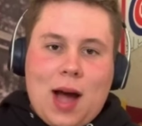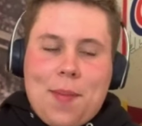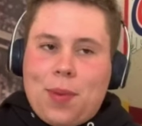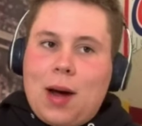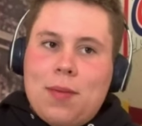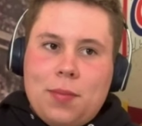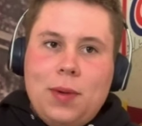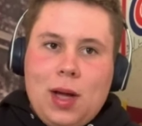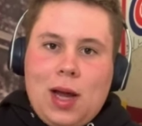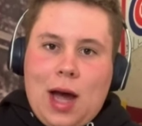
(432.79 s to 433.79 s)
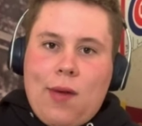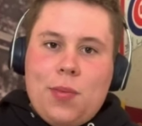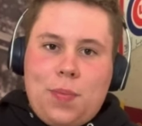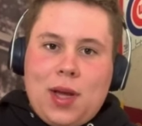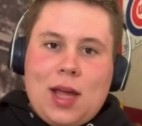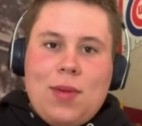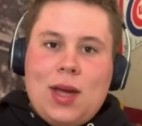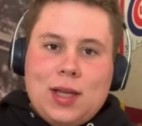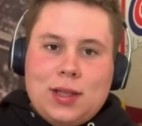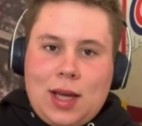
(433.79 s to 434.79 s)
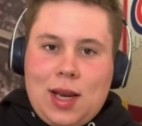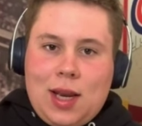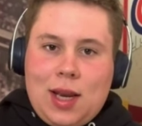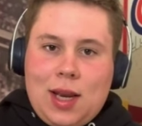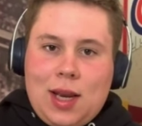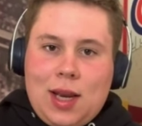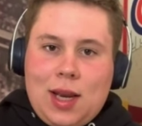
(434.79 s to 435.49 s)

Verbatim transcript: Yeah, I probably I would pit him against any